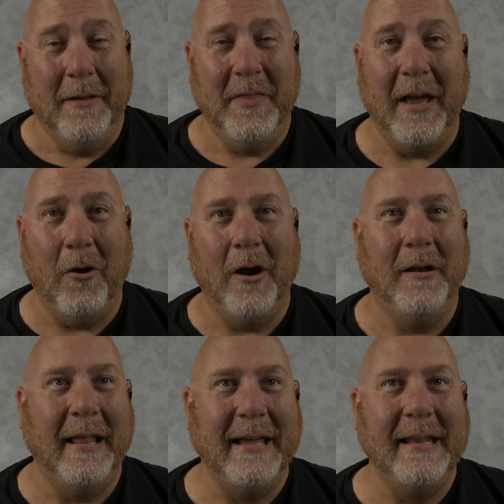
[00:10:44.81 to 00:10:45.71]
They are
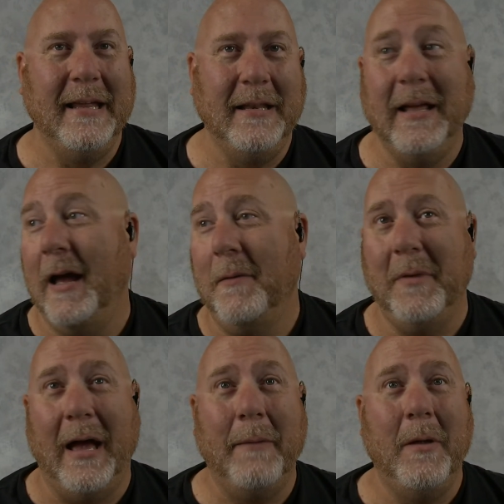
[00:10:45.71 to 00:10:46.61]
laying it
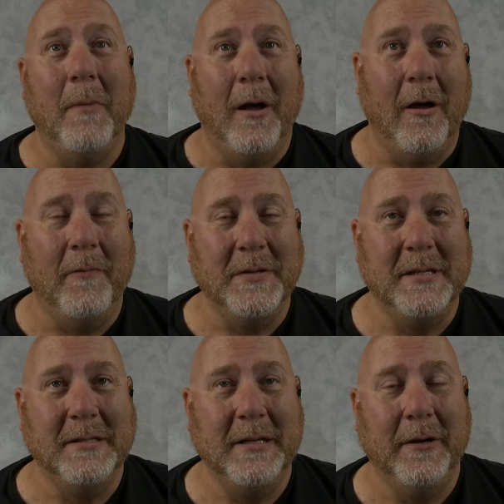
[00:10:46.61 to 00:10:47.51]
now. I'm in my
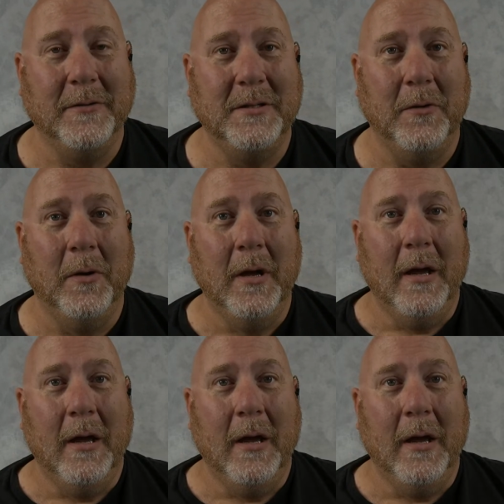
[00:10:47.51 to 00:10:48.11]
offices here, so